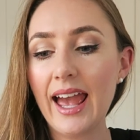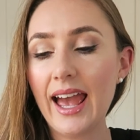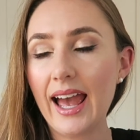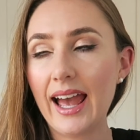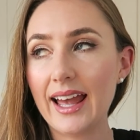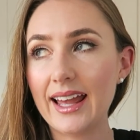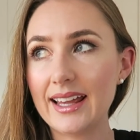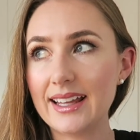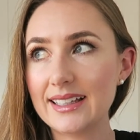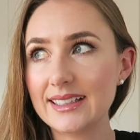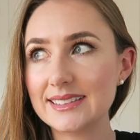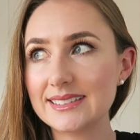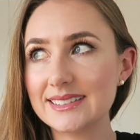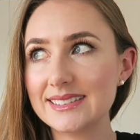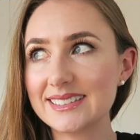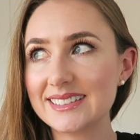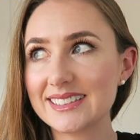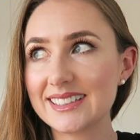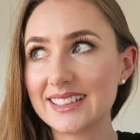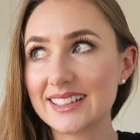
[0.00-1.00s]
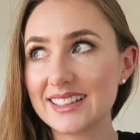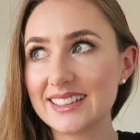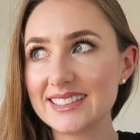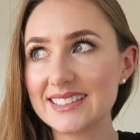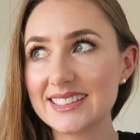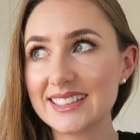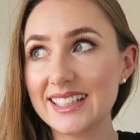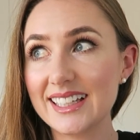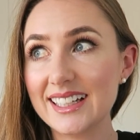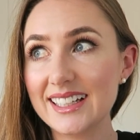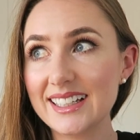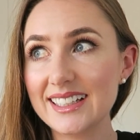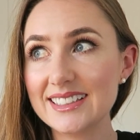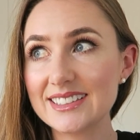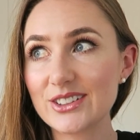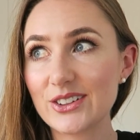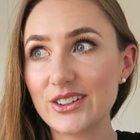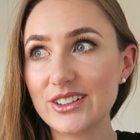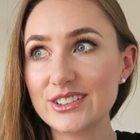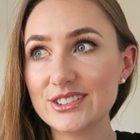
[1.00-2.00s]
and this year
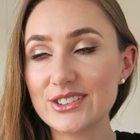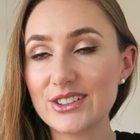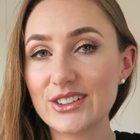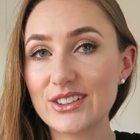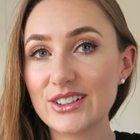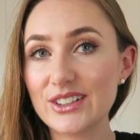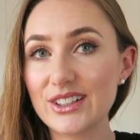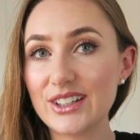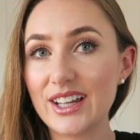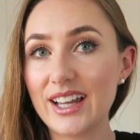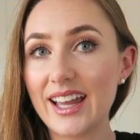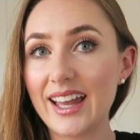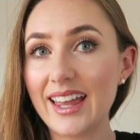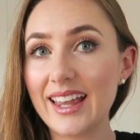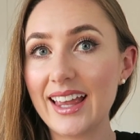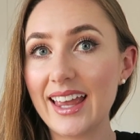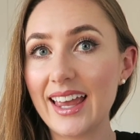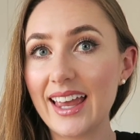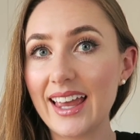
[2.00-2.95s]
is going to